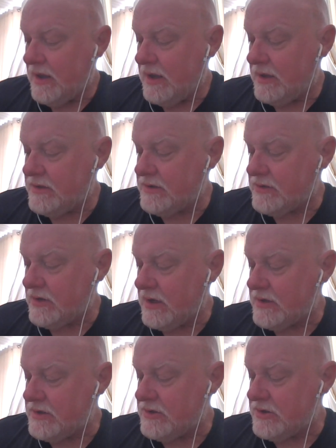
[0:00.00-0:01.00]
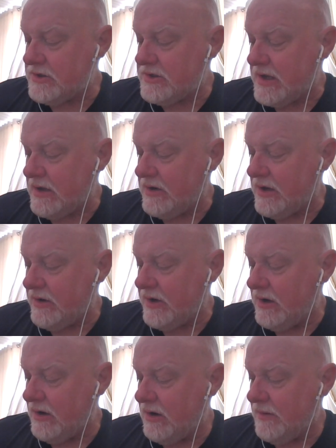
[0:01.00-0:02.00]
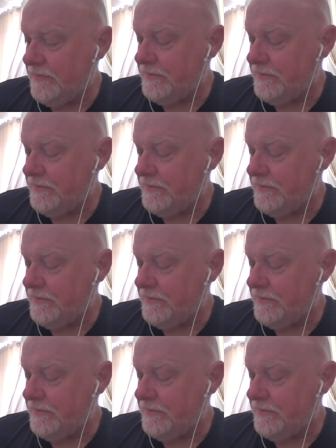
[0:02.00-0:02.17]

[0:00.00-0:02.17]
I just I should just shout out here